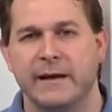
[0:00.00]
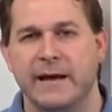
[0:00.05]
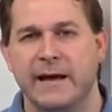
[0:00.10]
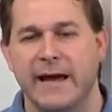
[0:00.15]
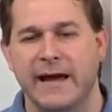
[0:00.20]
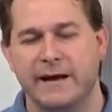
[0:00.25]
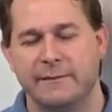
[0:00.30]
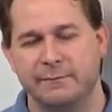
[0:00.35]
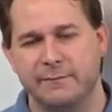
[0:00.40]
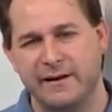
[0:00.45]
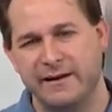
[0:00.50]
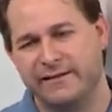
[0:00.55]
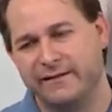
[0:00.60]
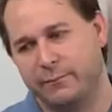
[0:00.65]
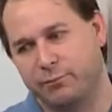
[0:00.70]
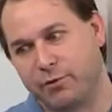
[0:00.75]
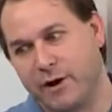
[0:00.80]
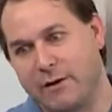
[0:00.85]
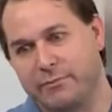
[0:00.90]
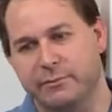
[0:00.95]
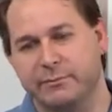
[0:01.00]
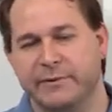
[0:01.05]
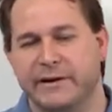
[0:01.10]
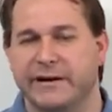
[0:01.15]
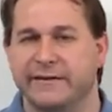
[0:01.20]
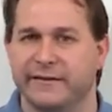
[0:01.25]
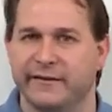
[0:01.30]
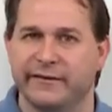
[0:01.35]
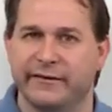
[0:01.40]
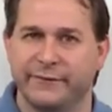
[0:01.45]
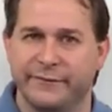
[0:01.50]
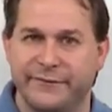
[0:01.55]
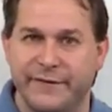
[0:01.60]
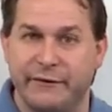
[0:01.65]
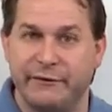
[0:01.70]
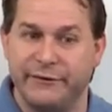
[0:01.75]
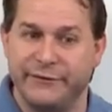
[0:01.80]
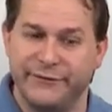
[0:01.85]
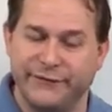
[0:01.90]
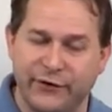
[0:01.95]
and it's a problem because it's the
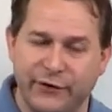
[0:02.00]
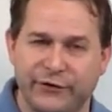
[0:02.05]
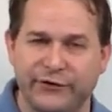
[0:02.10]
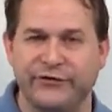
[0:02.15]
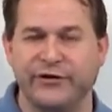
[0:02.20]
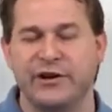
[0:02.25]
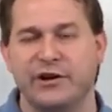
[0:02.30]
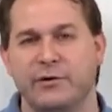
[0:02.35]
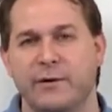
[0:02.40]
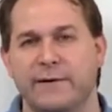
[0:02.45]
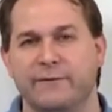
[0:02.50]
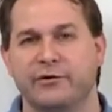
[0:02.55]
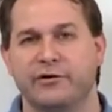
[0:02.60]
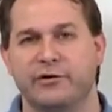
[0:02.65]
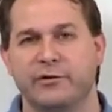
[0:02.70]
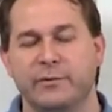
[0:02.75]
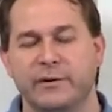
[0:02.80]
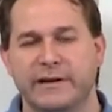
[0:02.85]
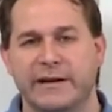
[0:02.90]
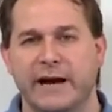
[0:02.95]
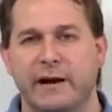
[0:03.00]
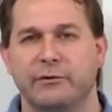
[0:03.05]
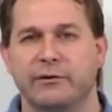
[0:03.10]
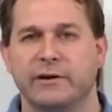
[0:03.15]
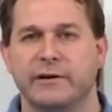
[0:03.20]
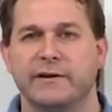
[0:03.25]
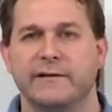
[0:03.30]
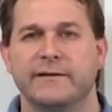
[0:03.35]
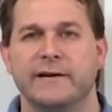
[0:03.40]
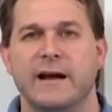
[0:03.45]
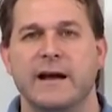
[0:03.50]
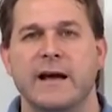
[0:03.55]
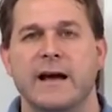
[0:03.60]
very first thing you ever do in calculus,